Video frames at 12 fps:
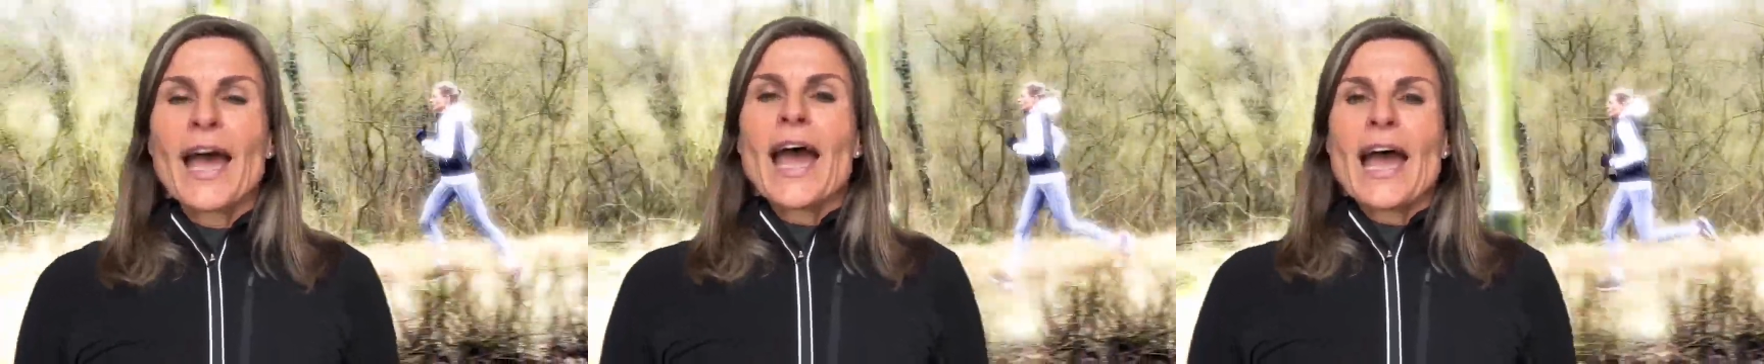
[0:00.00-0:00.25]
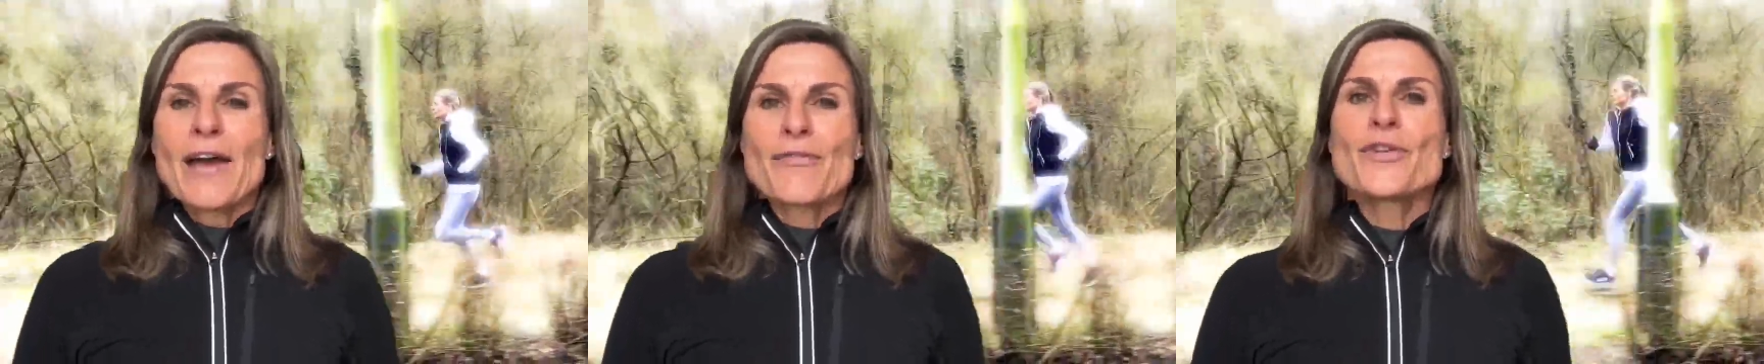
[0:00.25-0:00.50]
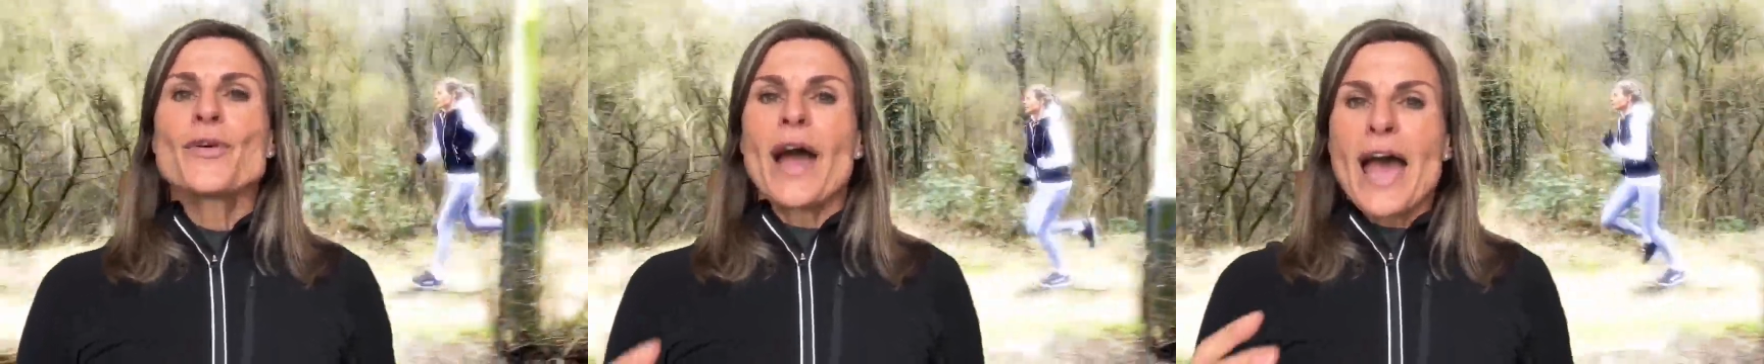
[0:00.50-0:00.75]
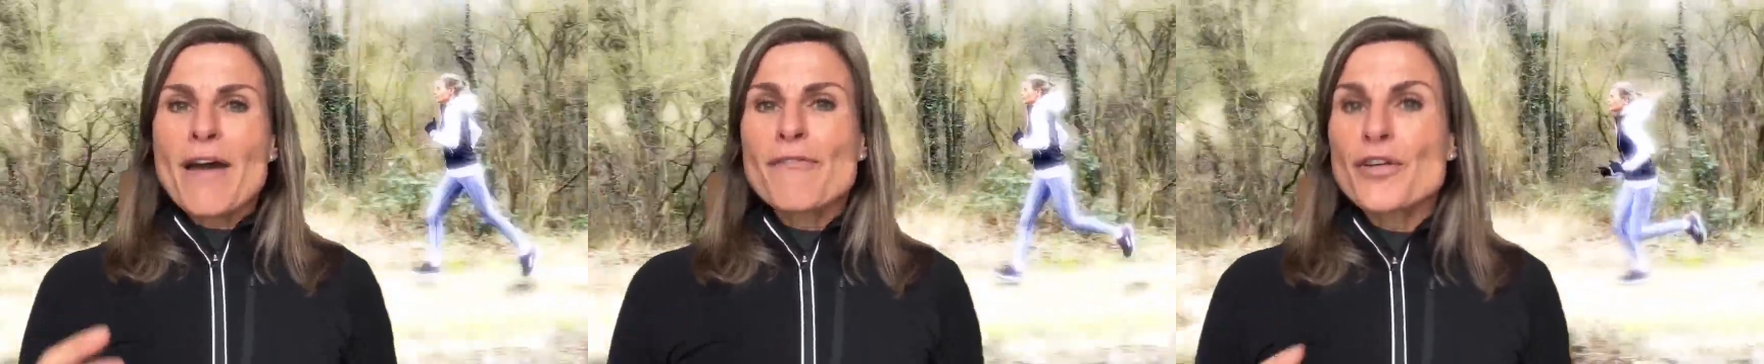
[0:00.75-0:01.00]
Have you
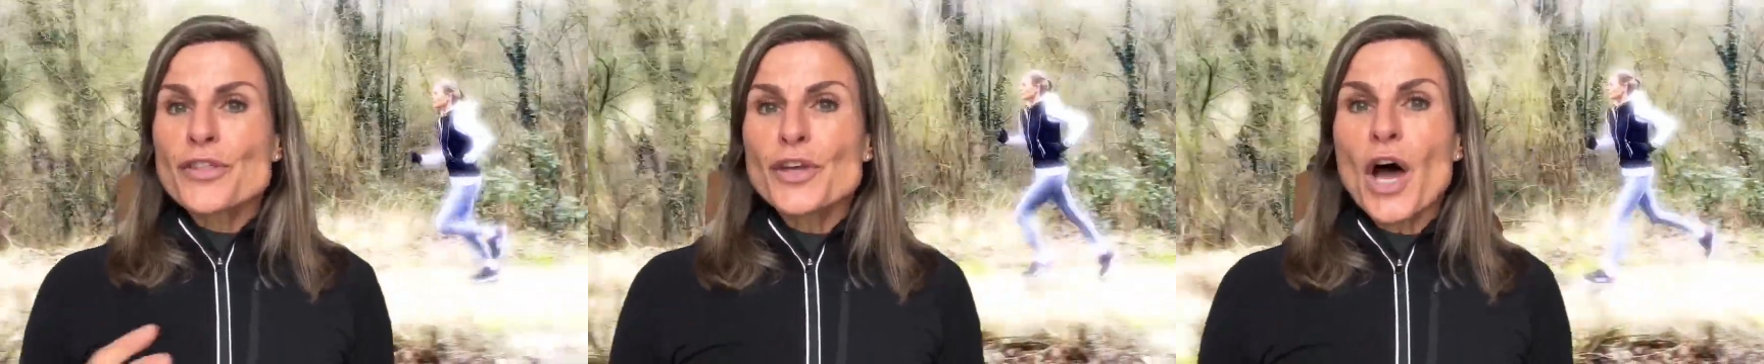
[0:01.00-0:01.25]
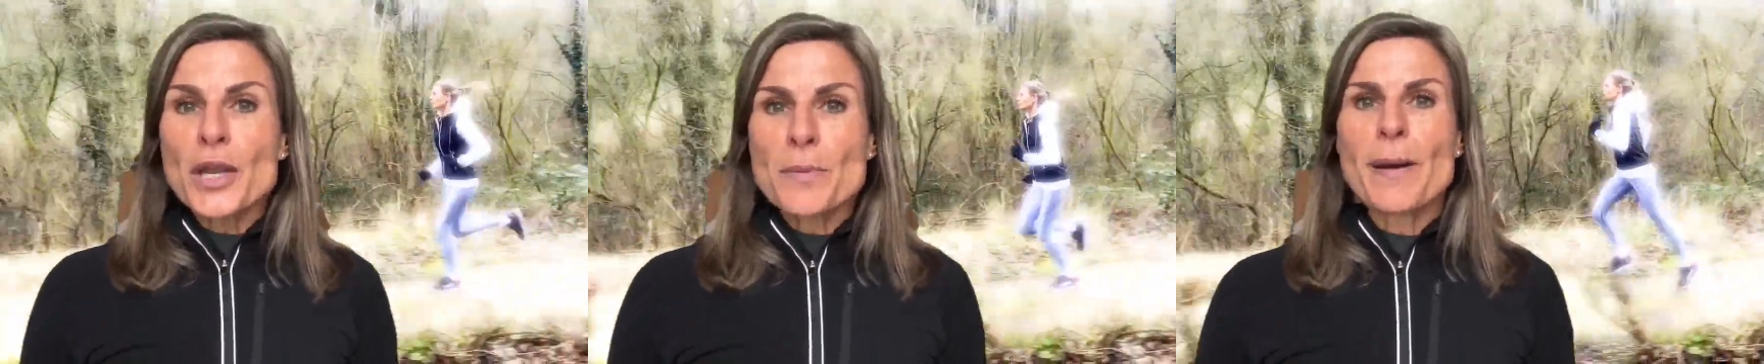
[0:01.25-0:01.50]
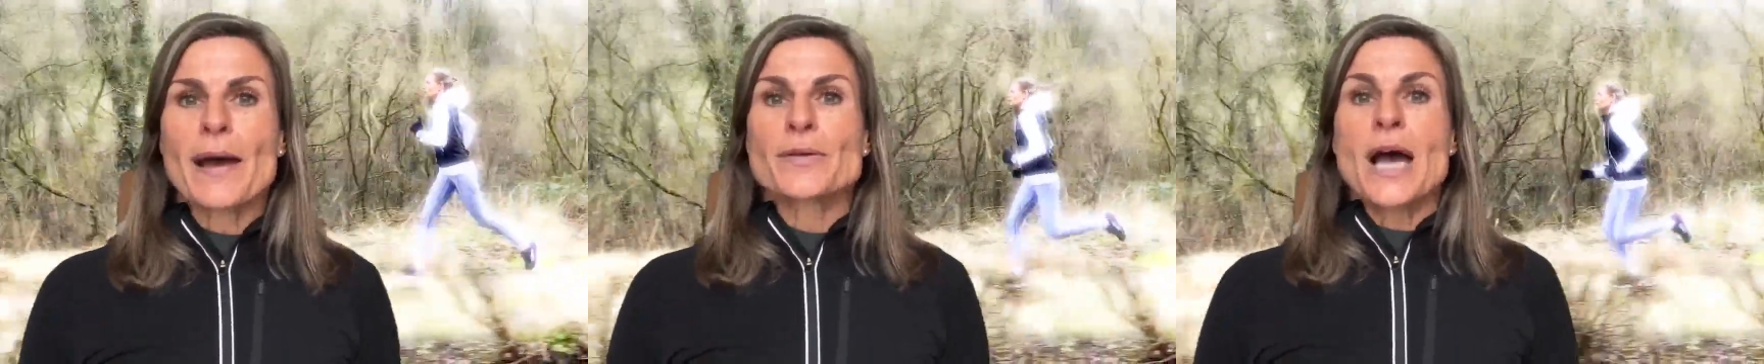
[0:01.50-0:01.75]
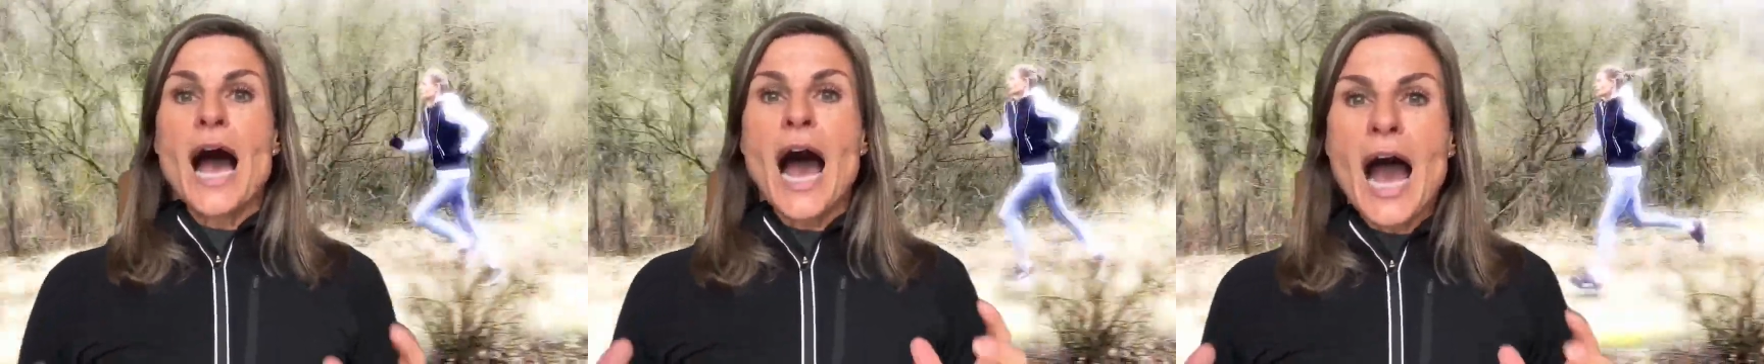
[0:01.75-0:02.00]
ever thought about
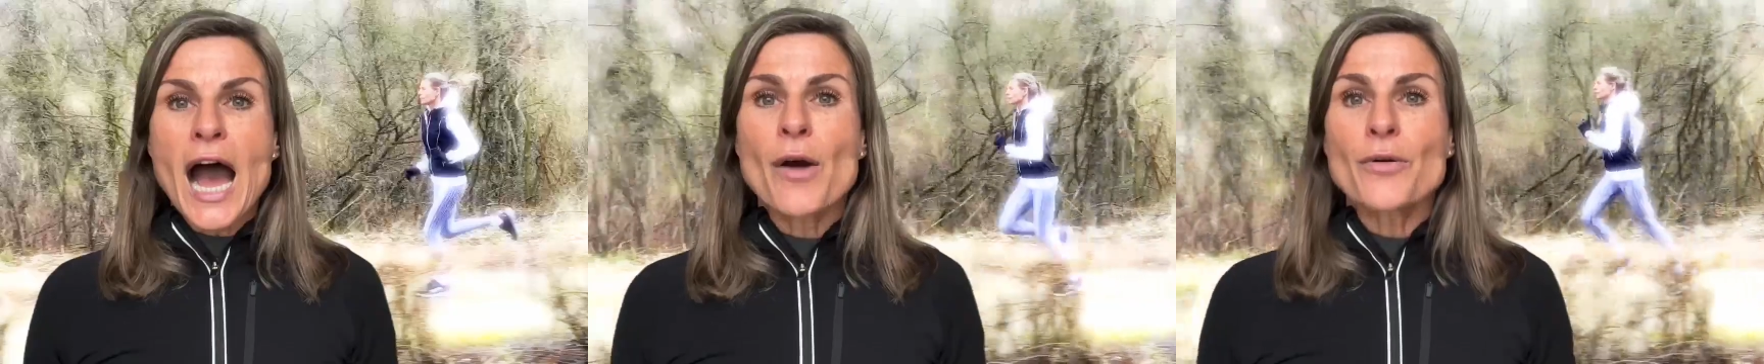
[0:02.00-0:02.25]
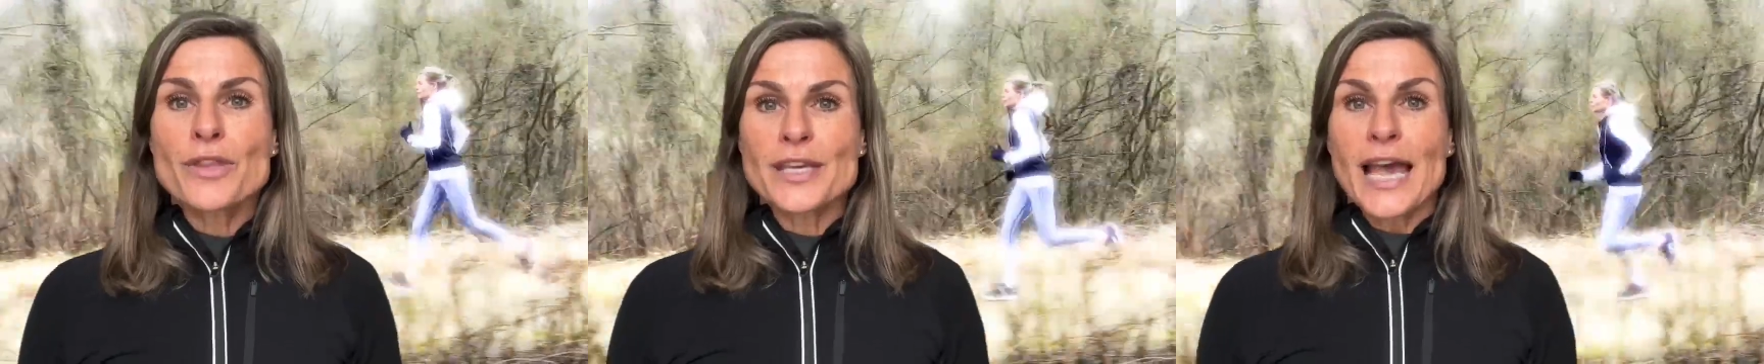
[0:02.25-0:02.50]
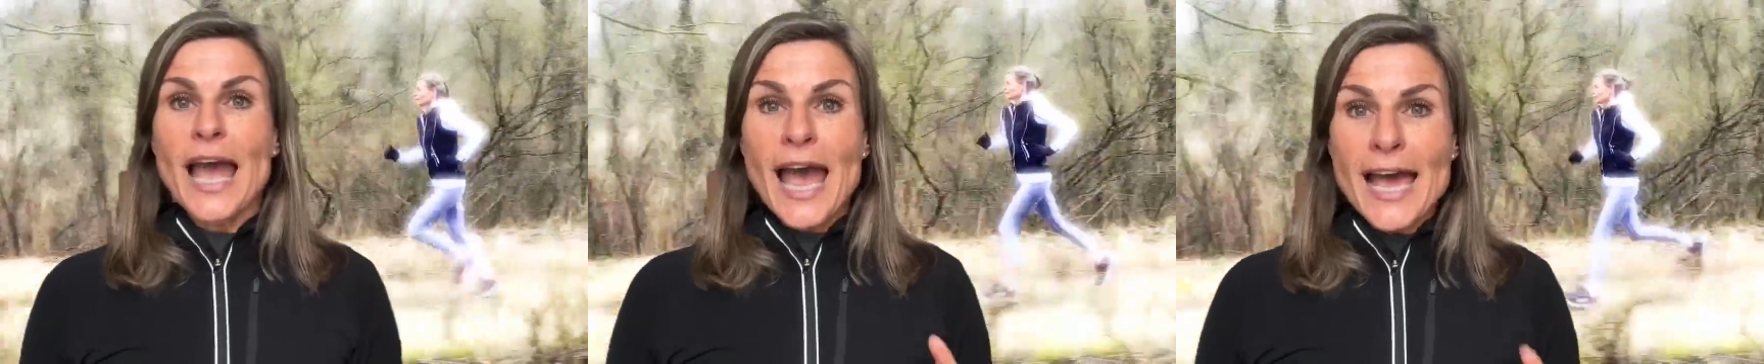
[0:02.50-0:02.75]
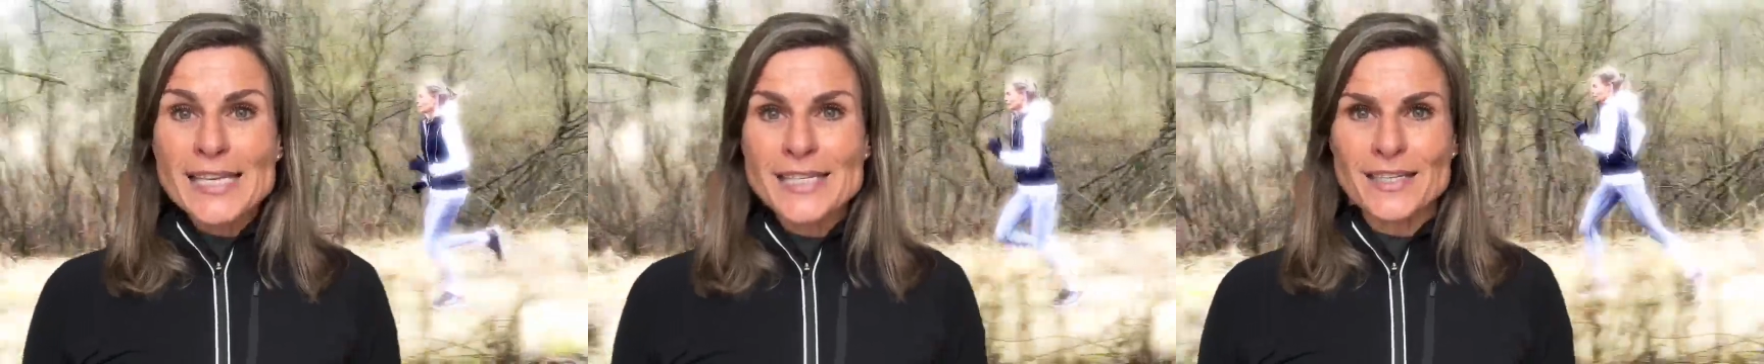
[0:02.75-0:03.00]
how the
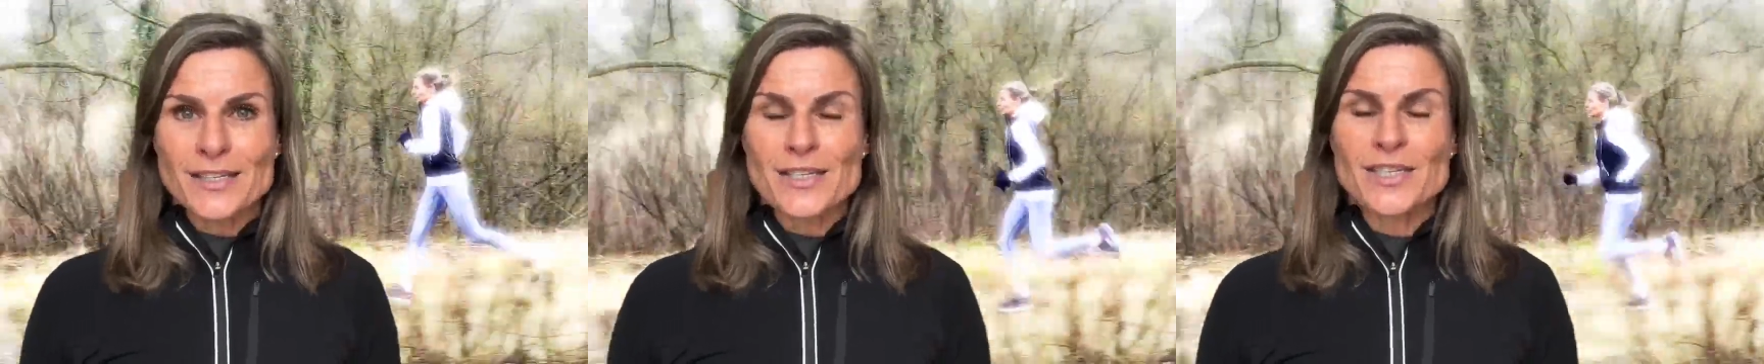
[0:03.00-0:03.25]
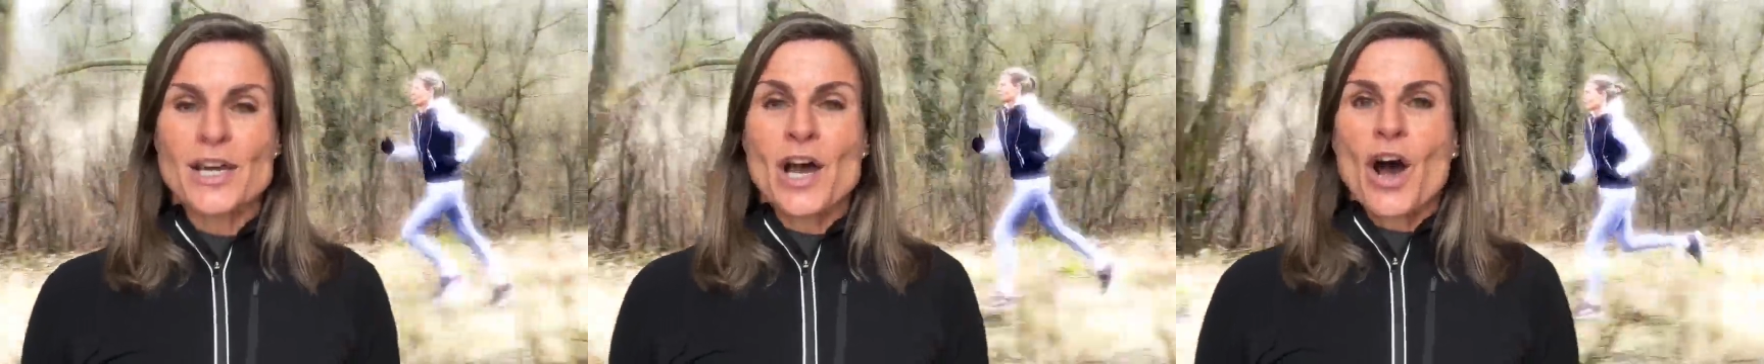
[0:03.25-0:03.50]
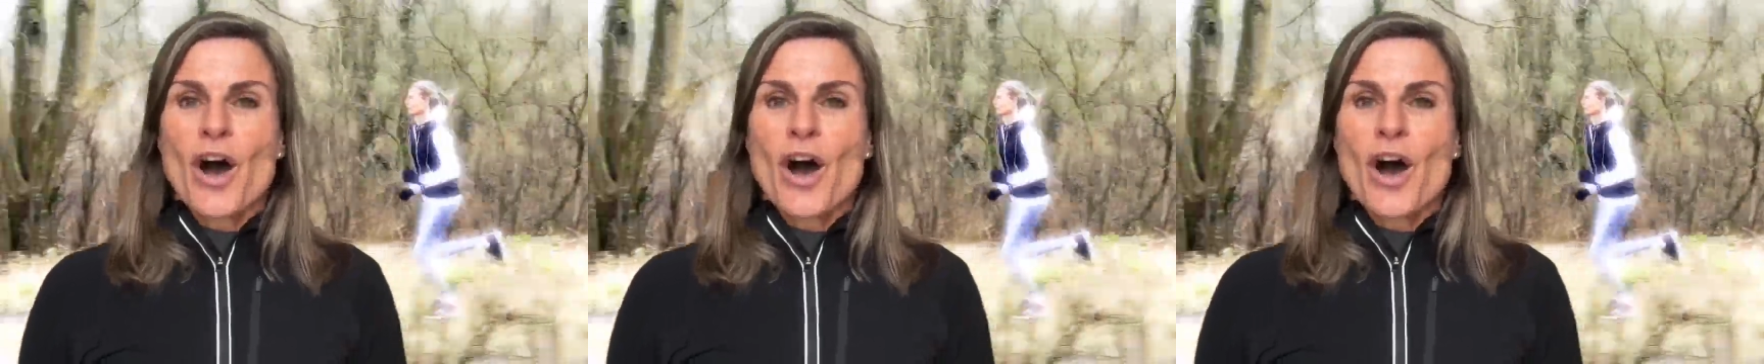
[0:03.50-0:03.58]
essence